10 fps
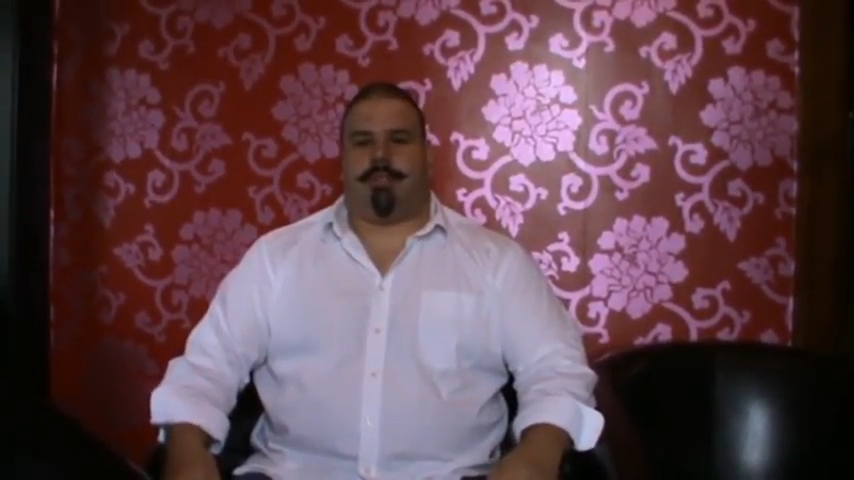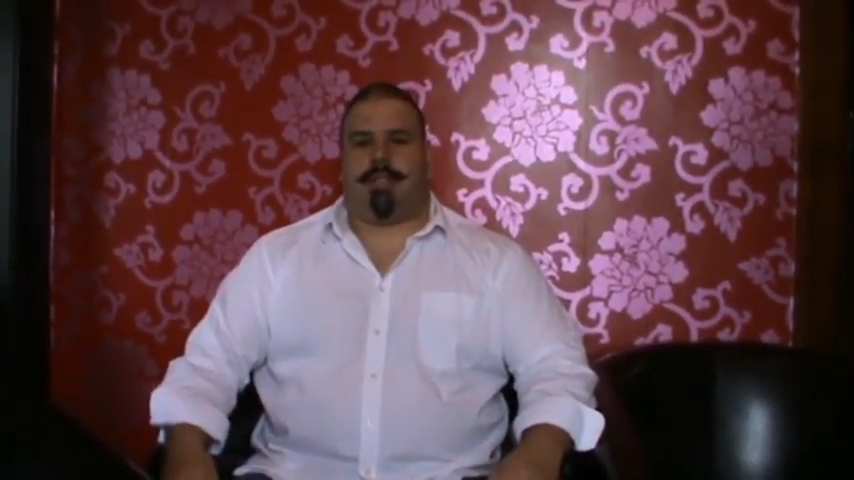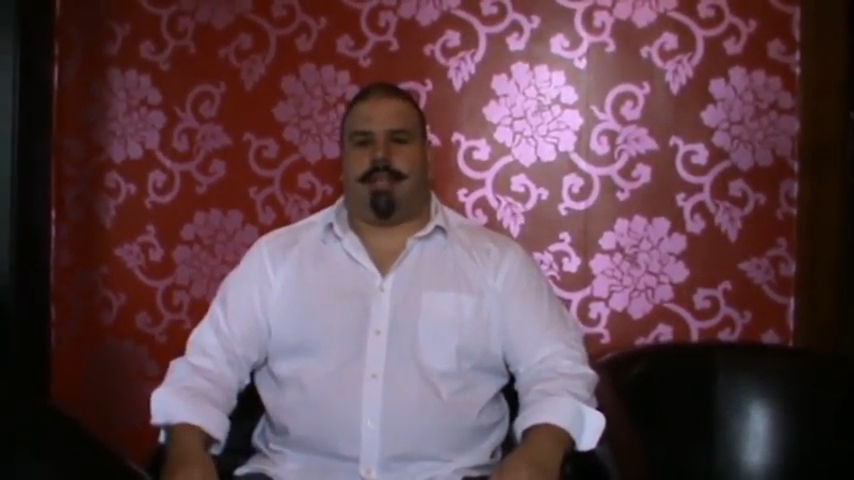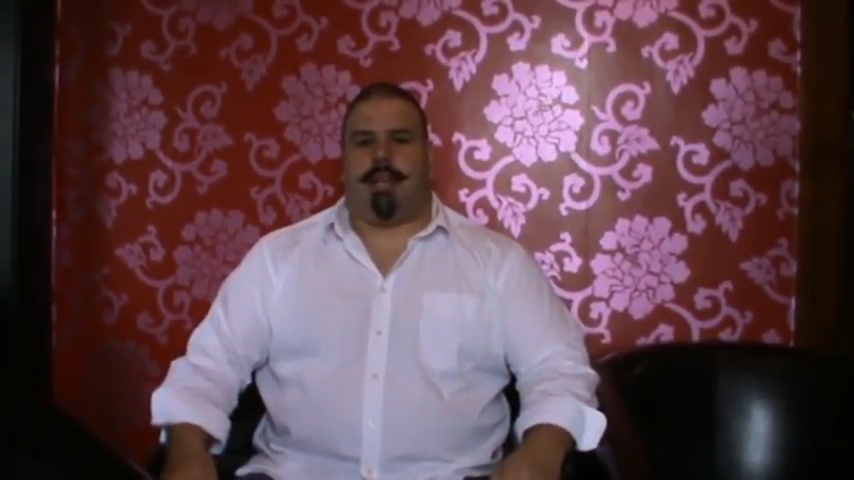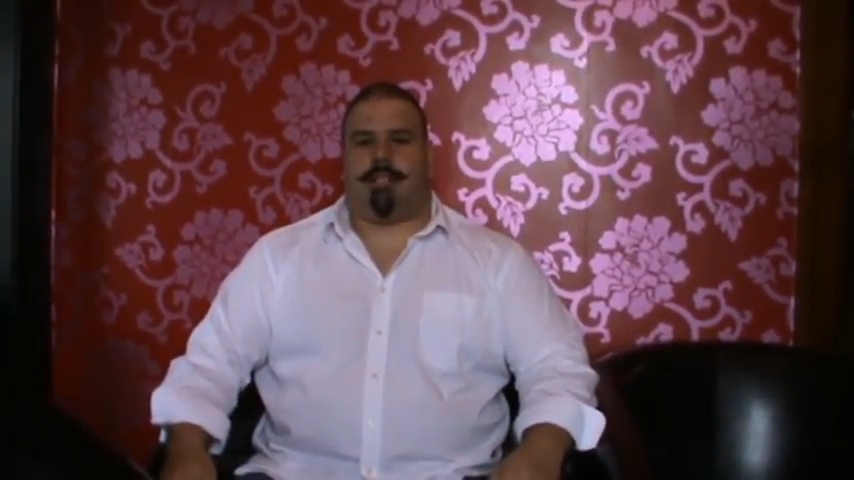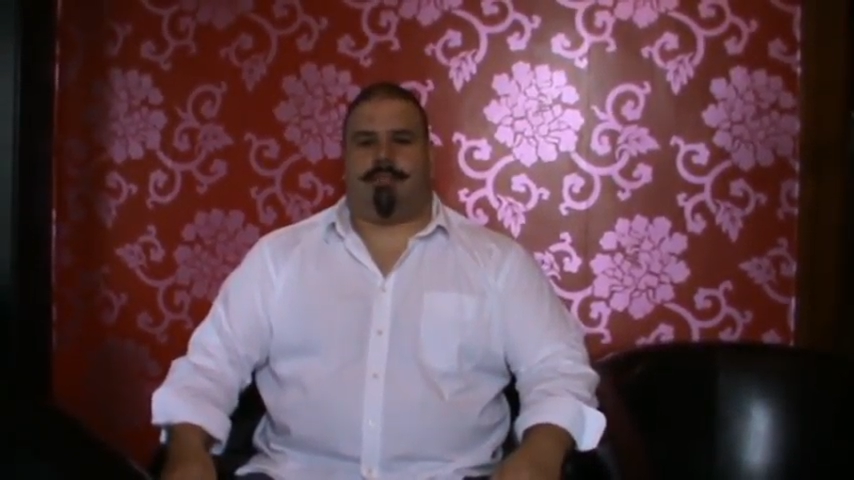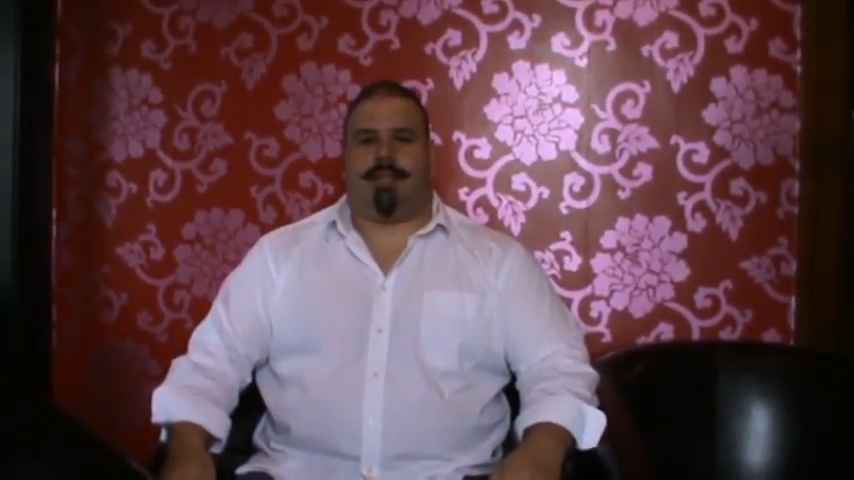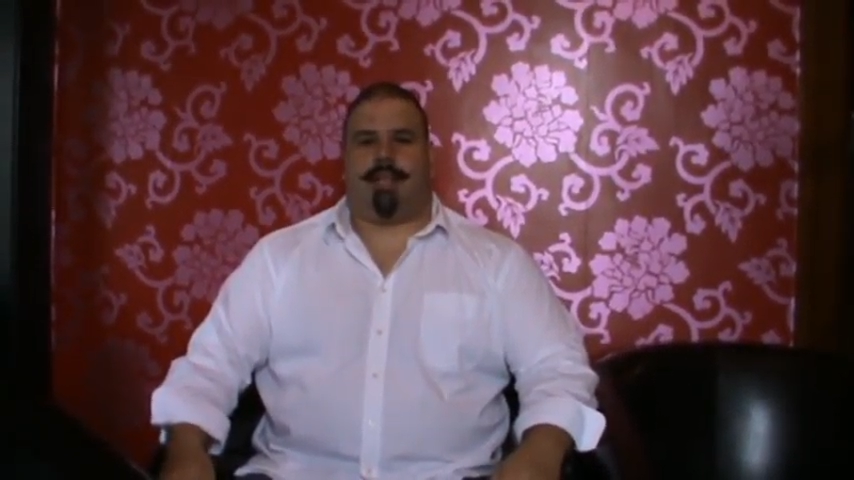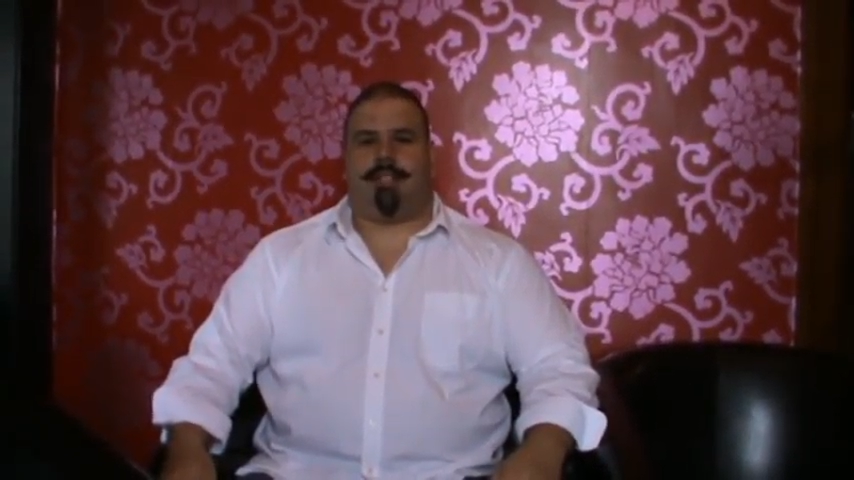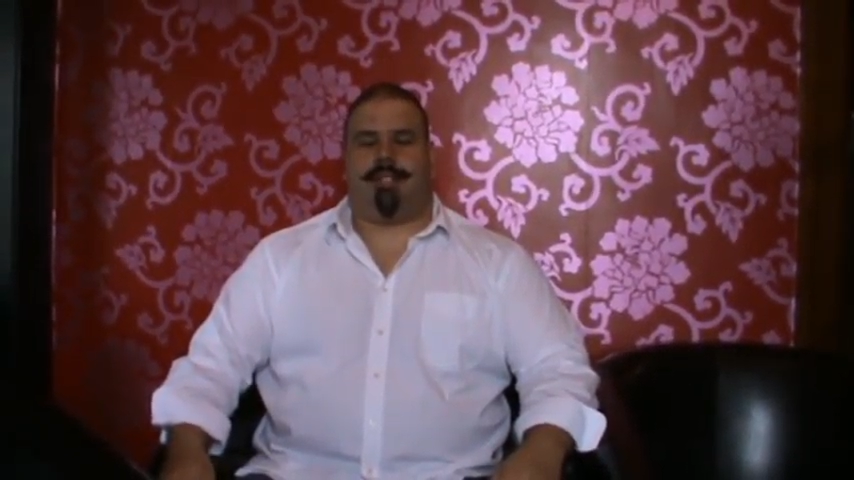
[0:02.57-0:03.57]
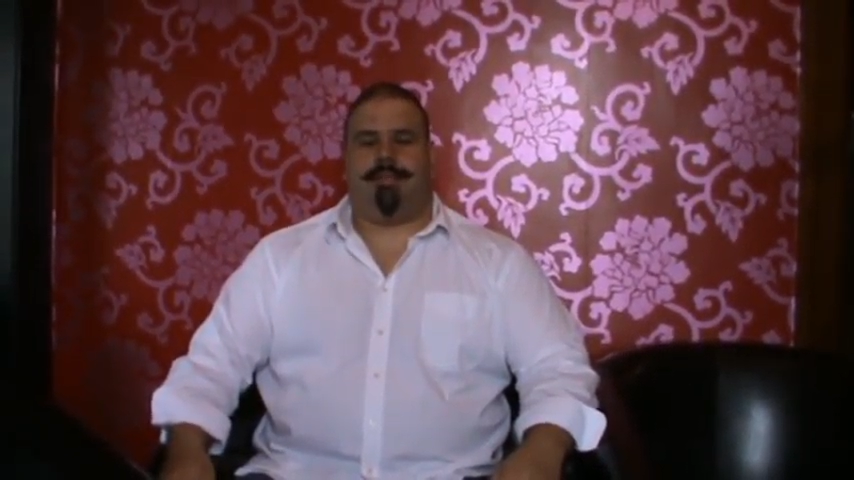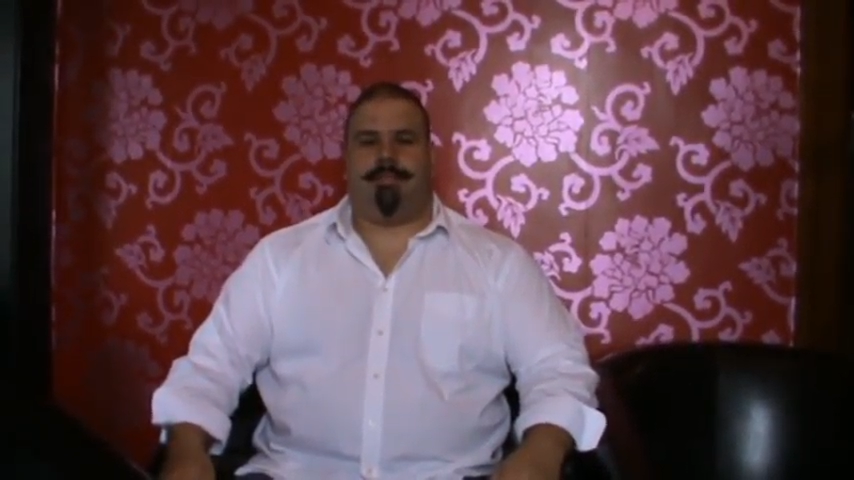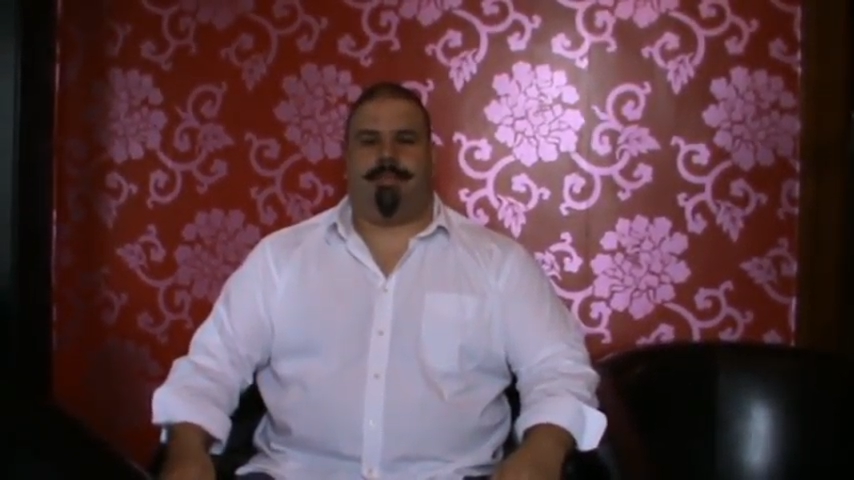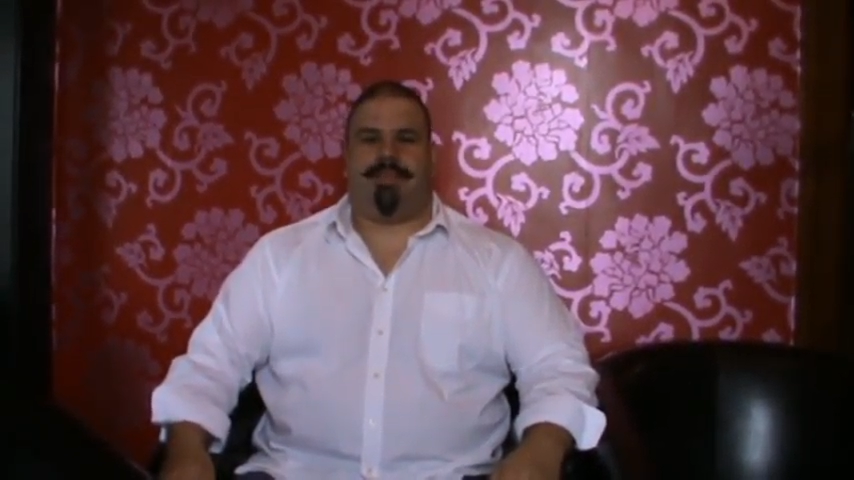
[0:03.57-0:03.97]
Cigars production.